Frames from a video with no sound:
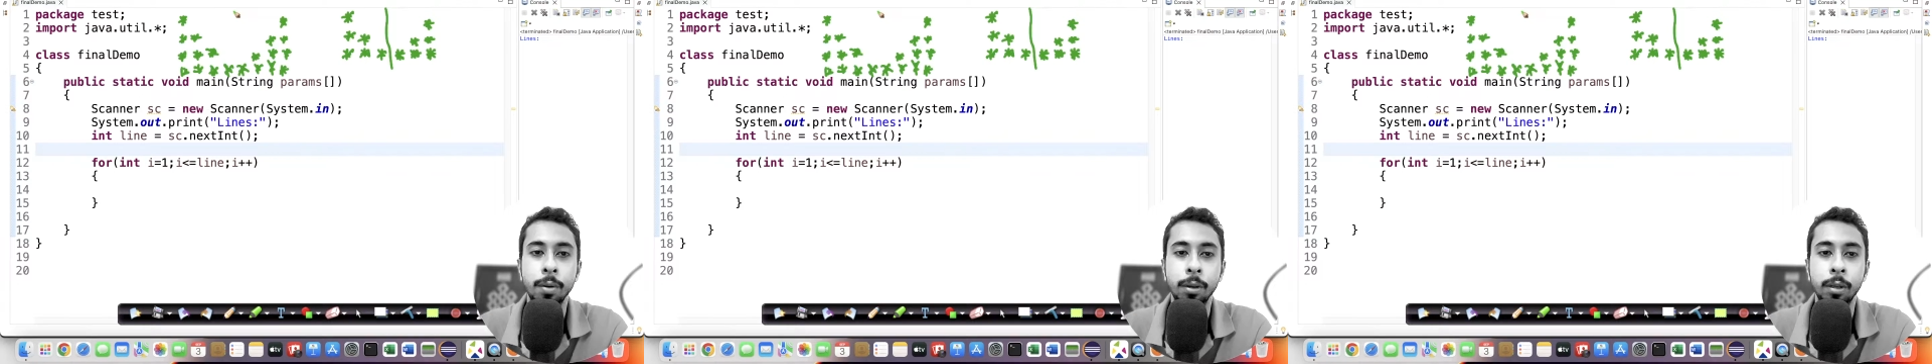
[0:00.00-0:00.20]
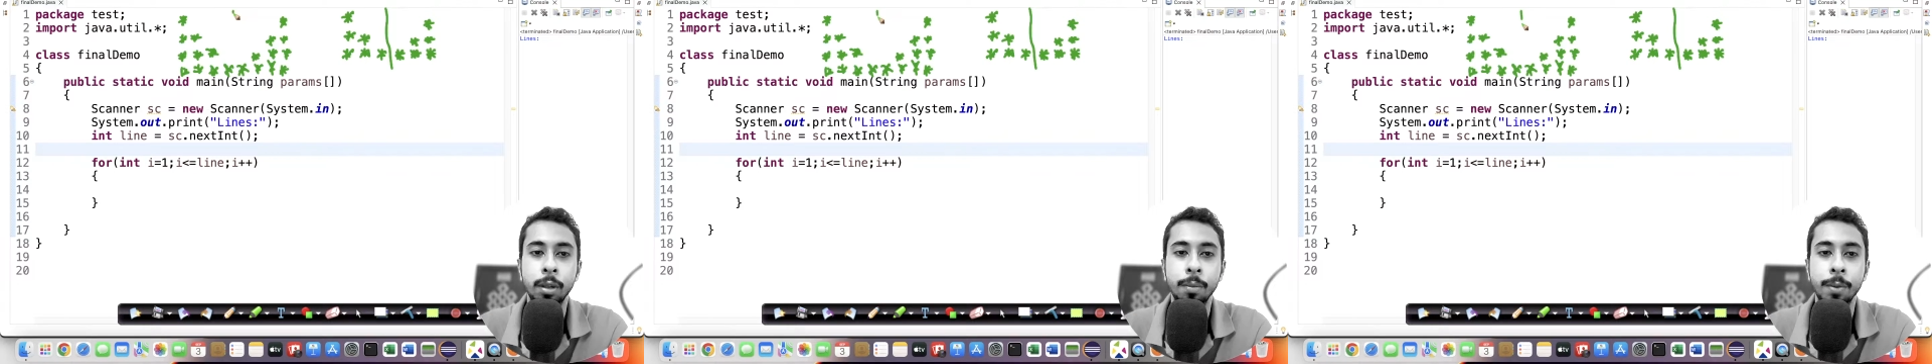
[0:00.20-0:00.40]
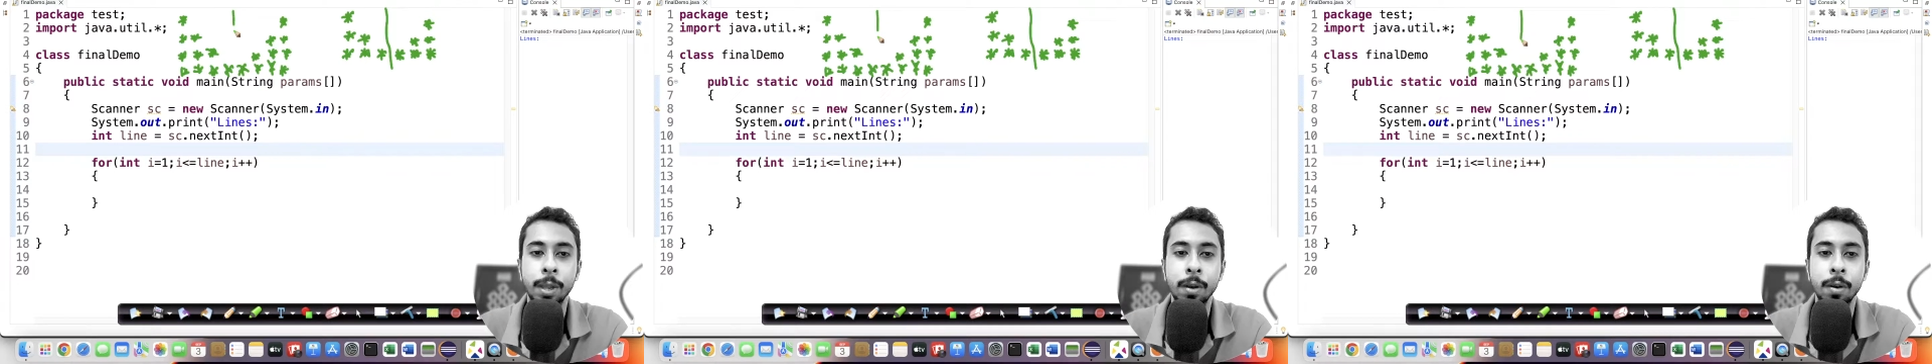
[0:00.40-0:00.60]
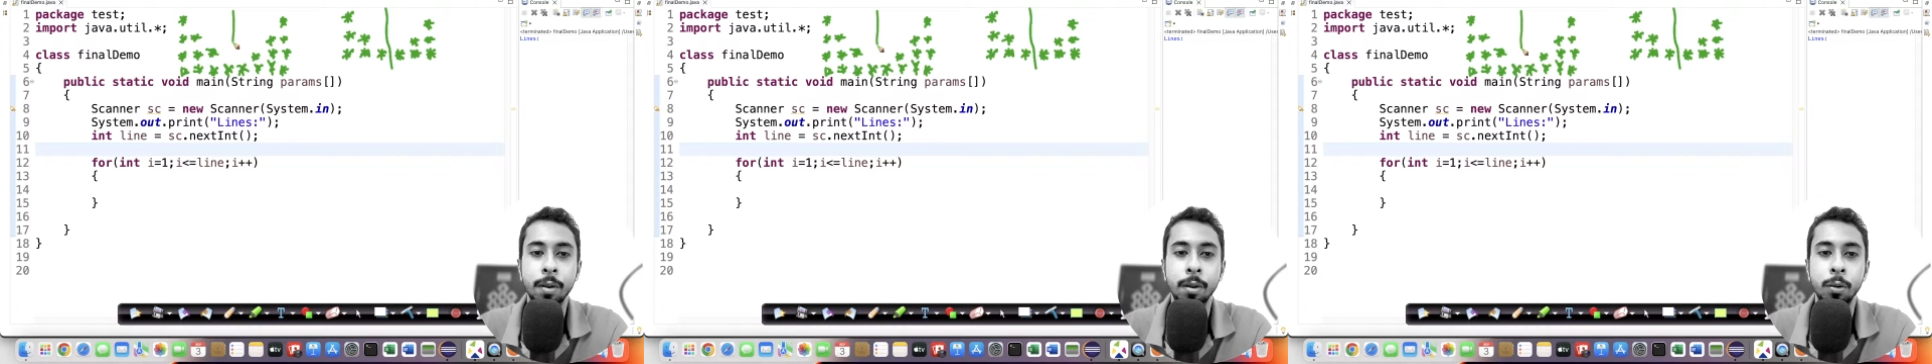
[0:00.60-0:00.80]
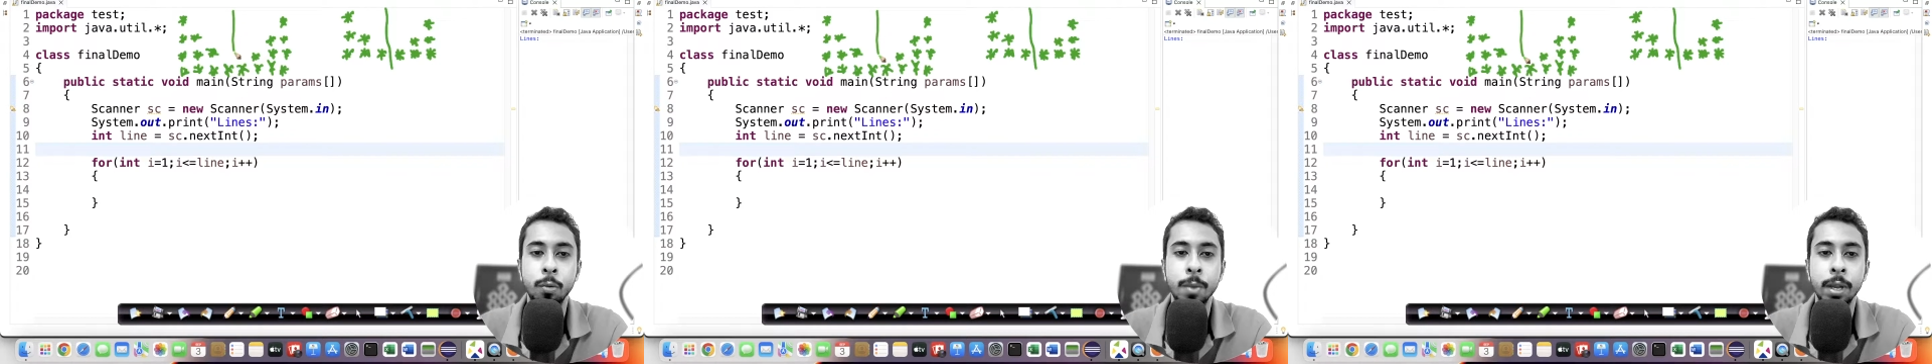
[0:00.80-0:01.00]

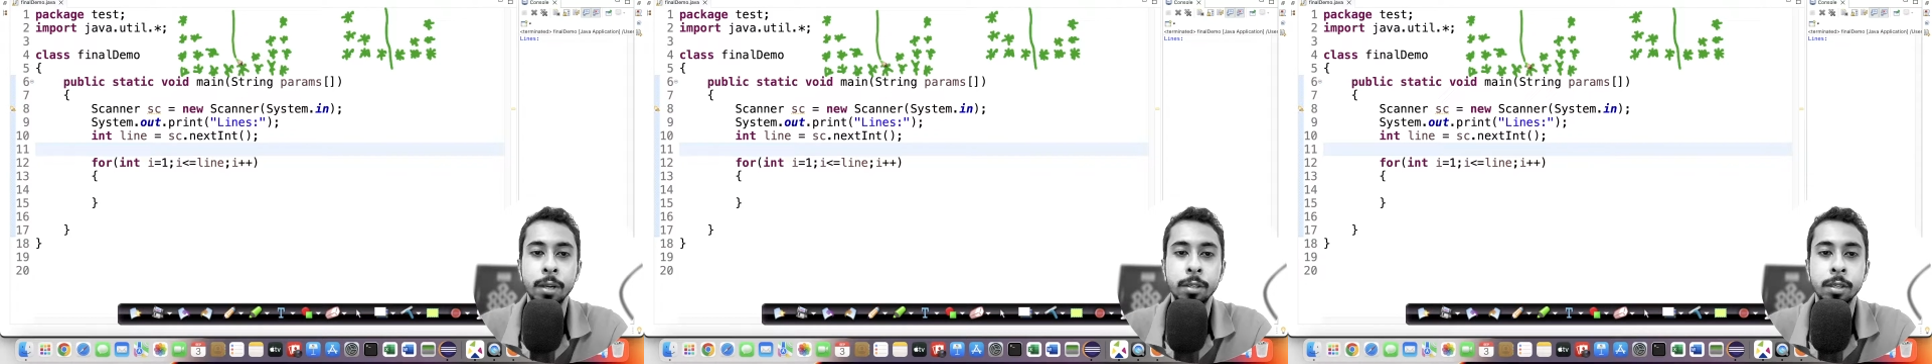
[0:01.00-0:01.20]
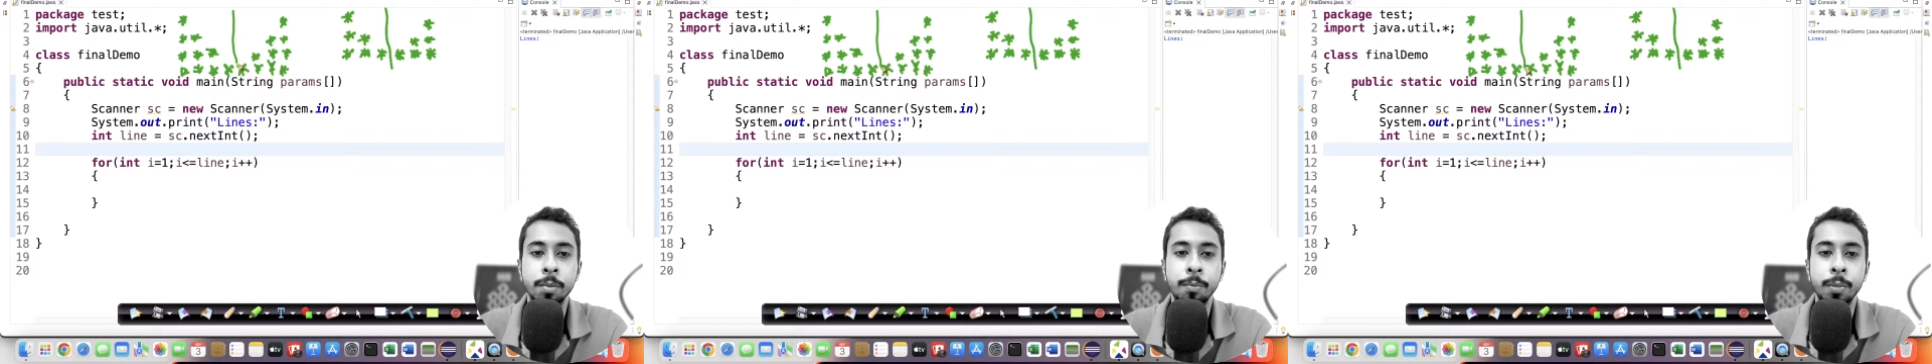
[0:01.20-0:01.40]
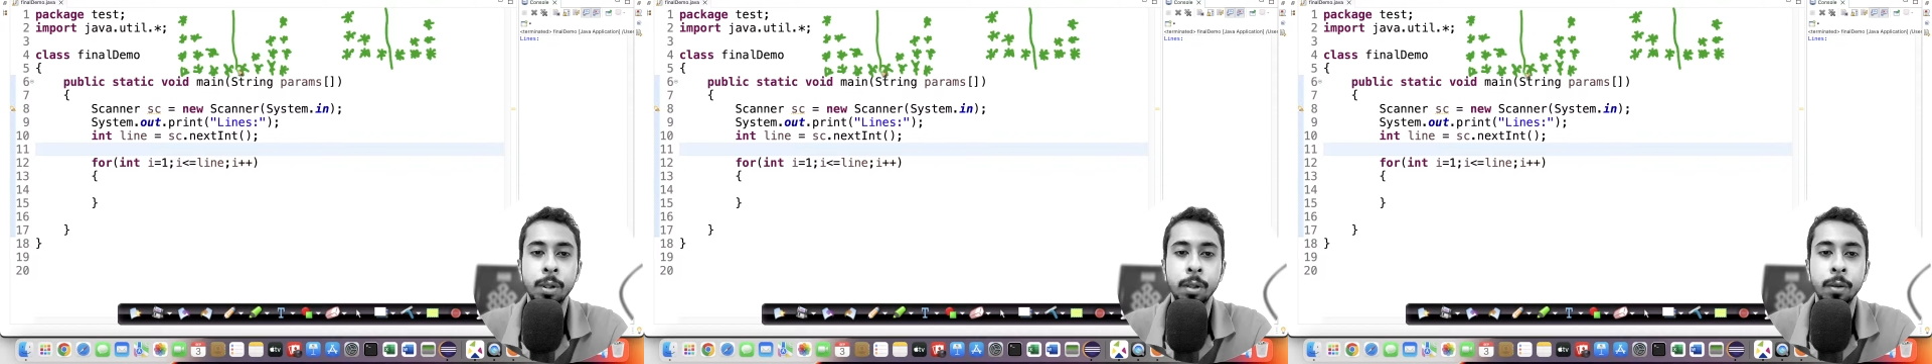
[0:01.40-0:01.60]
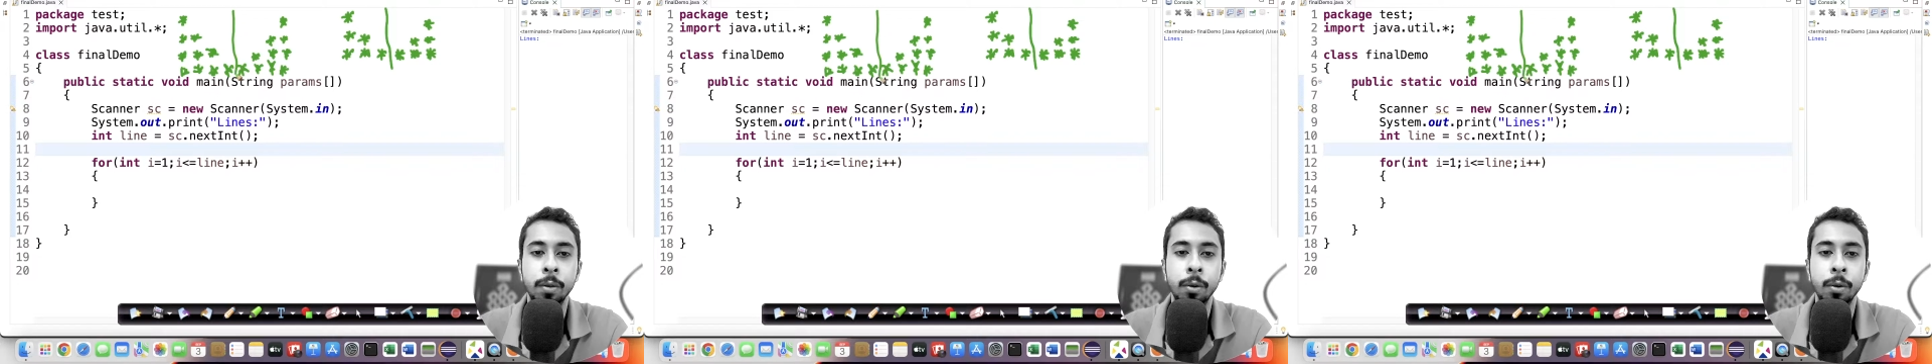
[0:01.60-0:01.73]
to make it simple.